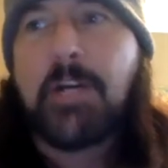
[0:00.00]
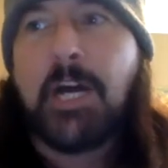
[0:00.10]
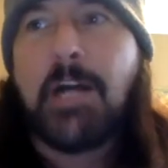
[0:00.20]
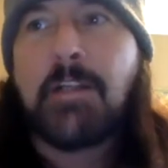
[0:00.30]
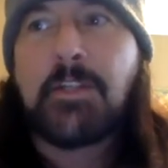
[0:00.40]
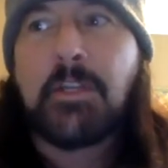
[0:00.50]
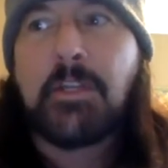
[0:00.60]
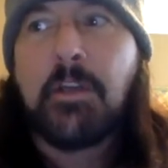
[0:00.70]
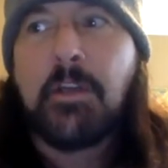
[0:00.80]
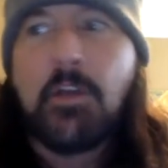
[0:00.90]
content
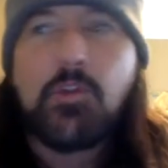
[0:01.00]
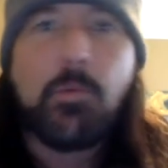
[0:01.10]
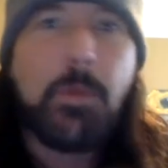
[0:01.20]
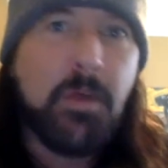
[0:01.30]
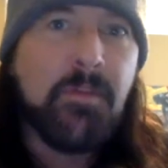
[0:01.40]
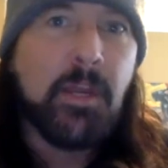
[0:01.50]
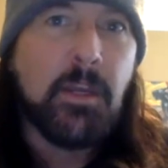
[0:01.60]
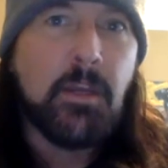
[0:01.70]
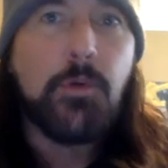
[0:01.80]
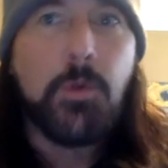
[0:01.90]
so people have an
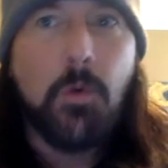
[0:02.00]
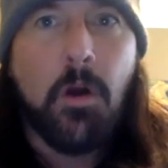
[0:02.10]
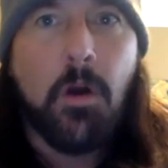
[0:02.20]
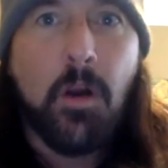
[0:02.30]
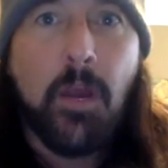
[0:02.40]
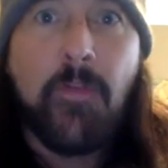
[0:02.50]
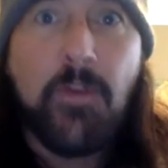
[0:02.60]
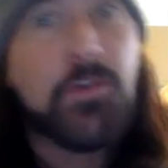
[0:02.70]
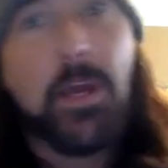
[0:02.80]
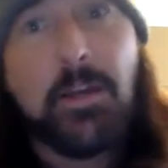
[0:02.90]
idea who you are, and then
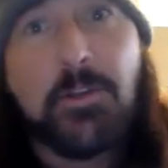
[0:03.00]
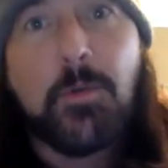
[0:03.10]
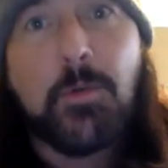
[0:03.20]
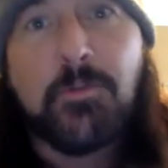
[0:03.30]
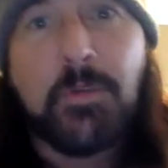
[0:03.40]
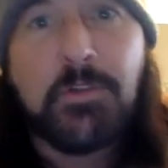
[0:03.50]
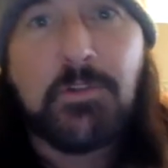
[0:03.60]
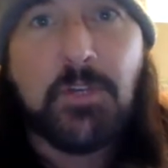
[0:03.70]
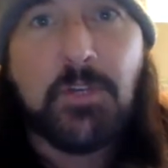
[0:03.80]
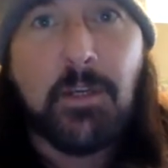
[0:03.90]
you try to tour as much as
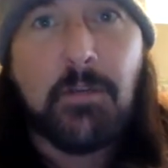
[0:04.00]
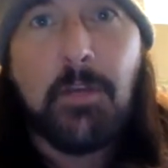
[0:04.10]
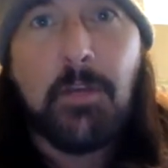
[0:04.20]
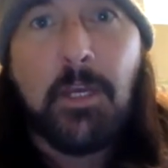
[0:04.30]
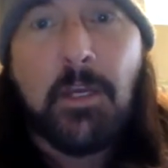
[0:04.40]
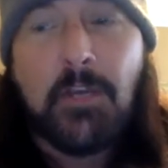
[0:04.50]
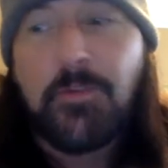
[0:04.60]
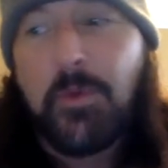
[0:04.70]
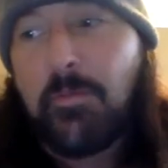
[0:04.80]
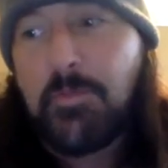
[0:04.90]
you can. Because
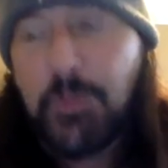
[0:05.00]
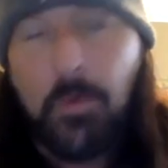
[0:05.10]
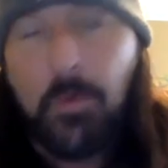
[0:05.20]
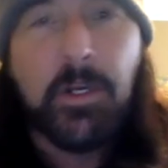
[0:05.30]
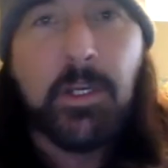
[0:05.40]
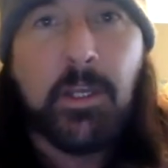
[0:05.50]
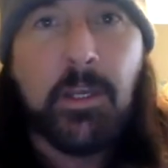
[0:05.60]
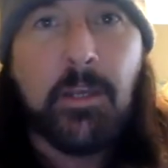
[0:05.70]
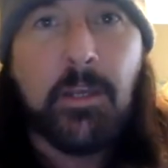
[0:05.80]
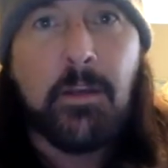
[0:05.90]
really, touring
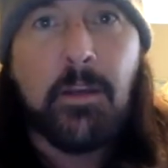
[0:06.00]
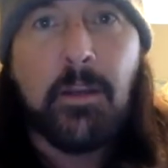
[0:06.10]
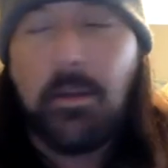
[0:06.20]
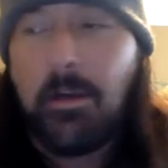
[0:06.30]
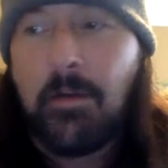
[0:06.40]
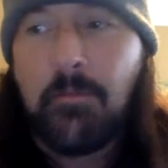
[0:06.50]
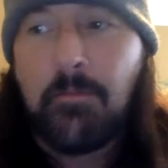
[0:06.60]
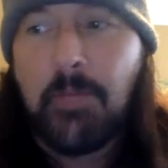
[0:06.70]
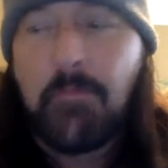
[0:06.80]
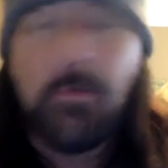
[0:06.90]

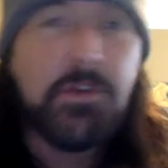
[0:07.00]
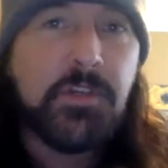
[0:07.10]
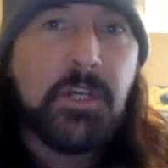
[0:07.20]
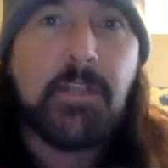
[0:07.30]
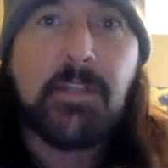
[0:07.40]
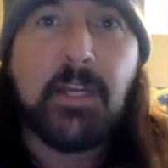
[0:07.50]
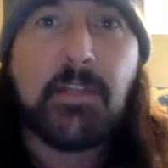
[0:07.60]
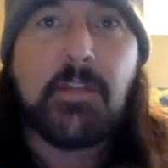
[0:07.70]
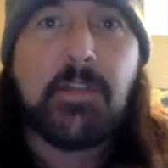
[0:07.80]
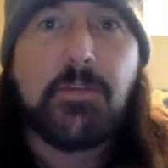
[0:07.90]
and merchandise,
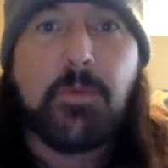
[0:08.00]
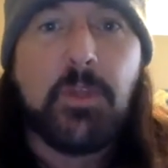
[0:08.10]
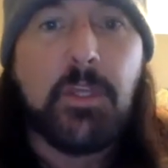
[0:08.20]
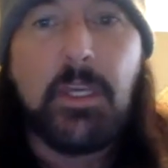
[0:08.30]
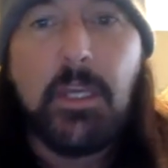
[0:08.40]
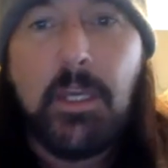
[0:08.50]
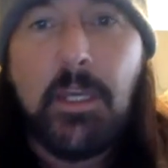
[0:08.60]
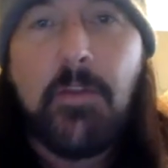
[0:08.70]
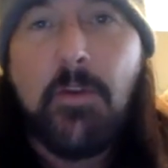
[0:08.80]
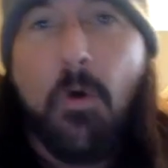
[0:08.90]
that's really
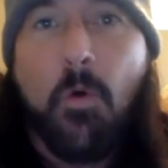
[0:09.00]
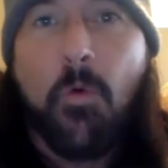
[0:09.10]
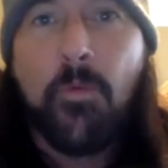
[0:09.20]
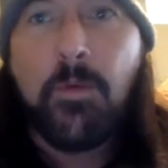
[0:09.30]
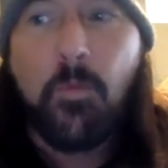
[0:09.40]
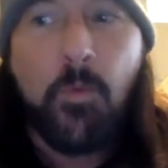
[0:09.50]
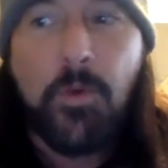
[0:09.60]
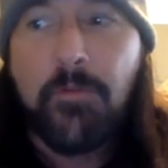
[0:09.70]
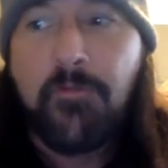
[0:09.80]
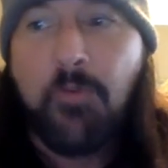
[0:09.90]
the only
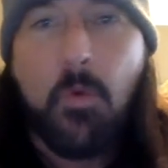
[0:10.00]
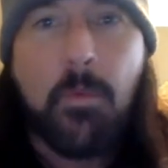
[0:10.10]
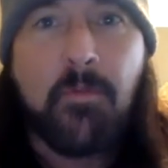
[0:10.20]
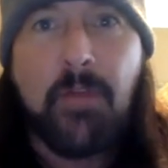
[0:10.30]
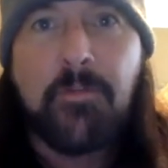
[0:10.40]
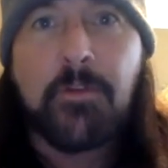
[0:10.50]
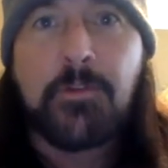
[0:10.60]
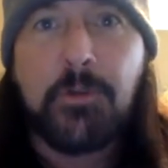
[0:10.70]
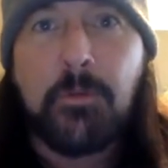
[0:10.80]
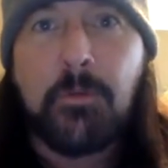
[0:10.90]
real form of revenue
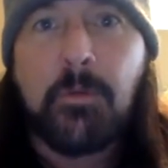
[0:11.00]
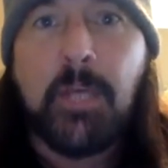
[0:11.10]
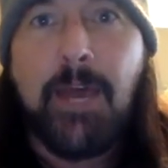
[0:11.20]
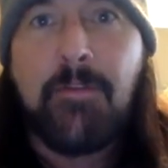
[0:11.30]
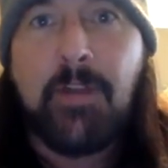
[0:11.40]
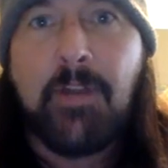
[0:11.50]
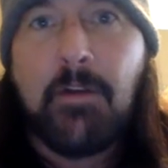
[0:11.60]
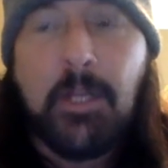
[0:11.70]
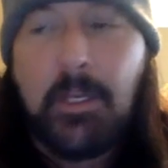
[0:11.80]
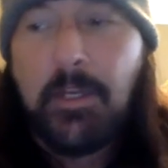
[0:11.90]
stream that we have now.
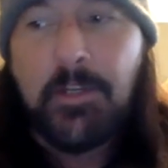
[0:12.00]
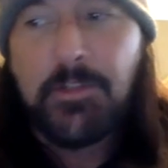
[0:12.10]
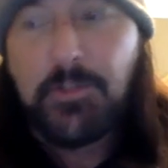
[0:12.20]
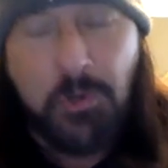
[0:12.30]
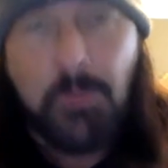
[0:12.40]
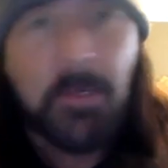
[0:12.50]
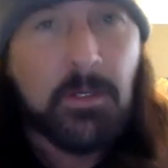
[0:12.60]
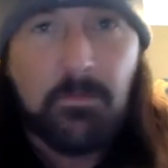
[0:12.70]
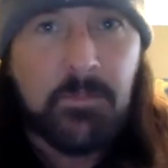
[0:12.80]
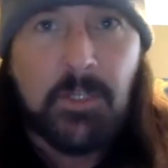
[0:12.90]
Because
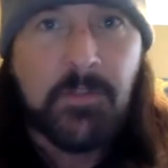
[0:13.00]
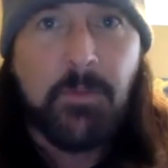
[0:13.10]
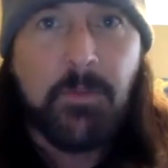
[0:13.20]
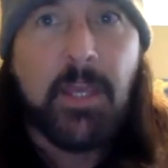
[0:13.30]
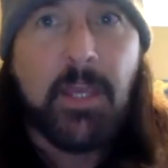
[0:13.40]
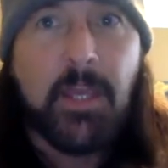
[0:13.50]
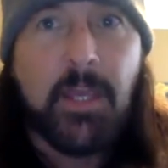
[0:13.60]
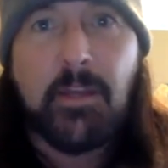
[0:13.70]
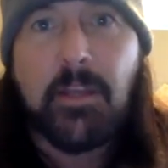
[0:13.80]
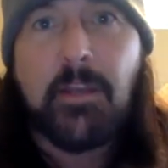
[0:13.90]
streaming doesn't pay
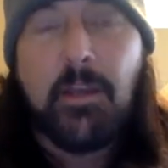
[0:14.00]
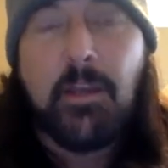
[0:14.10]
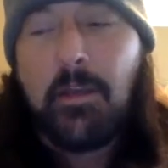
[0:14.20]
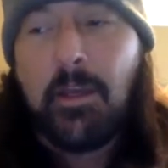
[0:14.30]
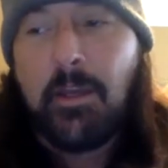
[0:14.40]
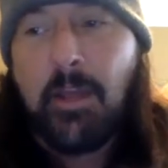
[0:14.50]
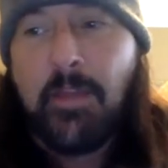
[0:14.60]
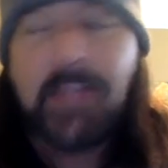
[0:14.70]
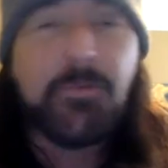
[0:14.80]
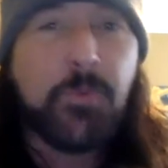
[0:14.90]
anything, and
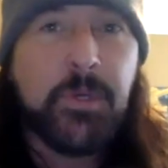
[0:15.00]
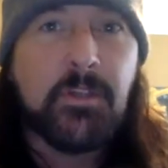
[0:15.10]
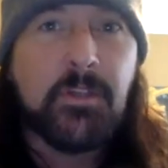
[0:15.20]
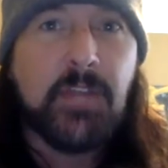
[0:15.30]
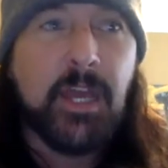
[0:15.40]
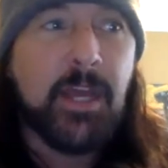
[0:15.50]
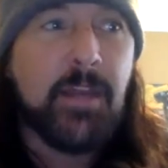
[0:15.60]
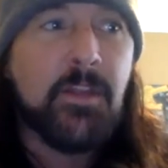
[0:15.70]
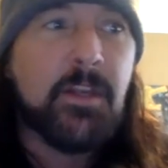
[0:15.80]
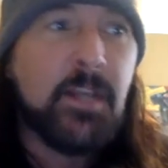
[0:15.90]
that's really sad.
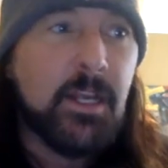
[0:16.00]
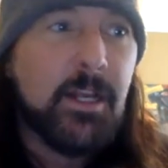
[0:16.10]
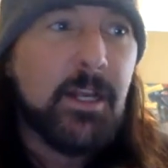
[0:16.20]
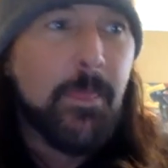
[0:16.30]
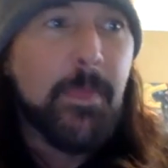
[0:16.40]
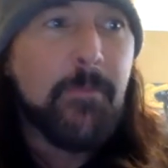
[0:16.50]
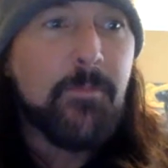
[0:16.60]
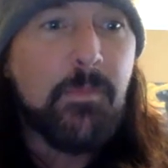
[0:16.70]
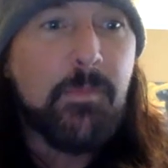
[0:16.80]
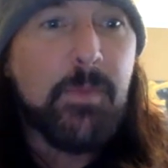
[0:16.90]
And then
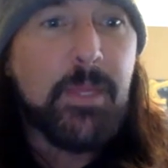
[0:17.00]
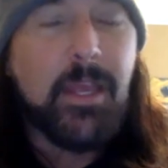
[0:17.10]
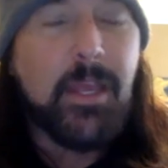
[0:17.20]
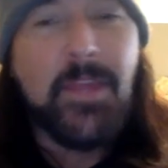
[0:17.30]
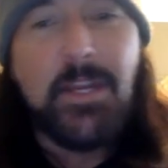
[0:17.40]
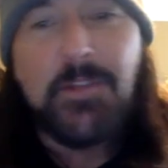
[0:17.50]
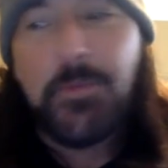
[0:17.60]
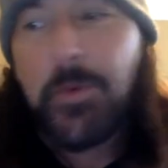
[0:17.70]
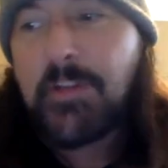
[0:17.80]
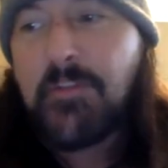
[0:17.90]
it's
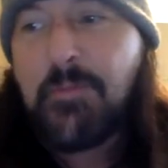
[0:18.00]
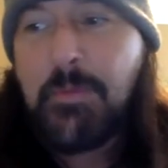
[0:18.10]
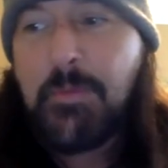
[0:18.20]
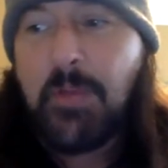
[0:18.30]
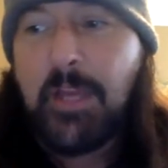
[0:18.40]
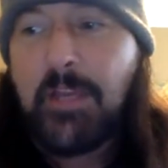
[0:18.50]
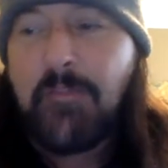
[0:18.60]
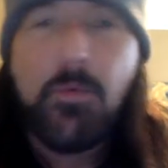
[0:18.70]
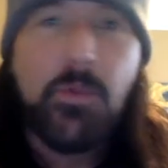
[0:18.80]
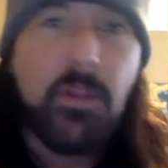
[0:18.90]
weird because if people, like,
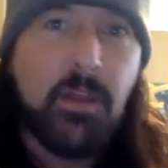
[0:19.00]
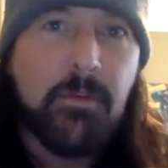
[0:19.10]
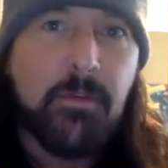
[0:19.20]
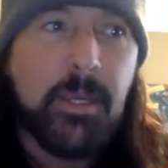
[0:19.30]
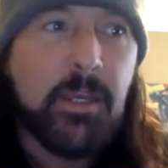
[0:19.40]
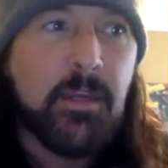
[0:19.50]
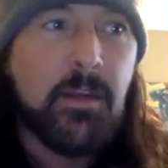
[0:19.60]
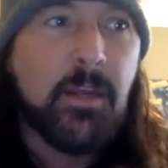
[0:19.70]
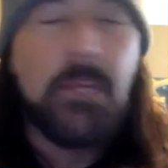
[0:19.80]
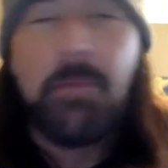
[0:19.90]
if you really love a band,
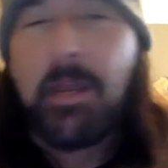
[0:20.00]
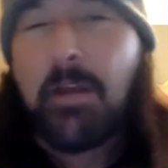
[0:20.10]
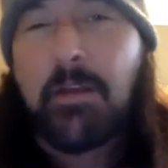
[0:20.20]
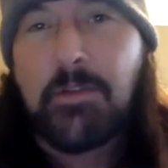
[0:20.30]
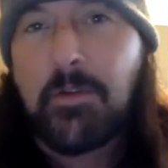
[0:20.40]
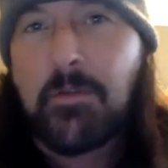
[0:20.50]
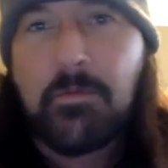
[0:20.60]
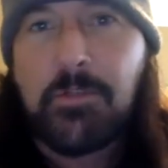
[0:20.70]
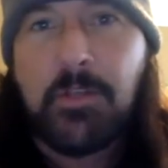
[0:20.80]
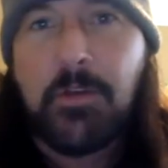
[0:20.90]
any band, I don't give a
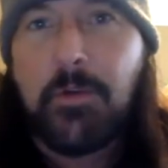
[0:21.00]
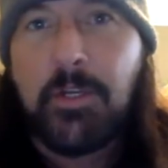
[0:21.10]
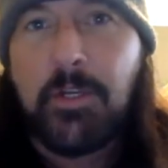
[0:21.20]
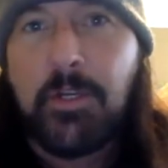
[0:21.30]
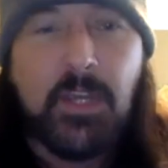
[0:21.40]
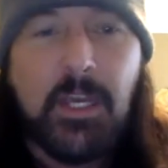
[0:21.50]
shit who it is,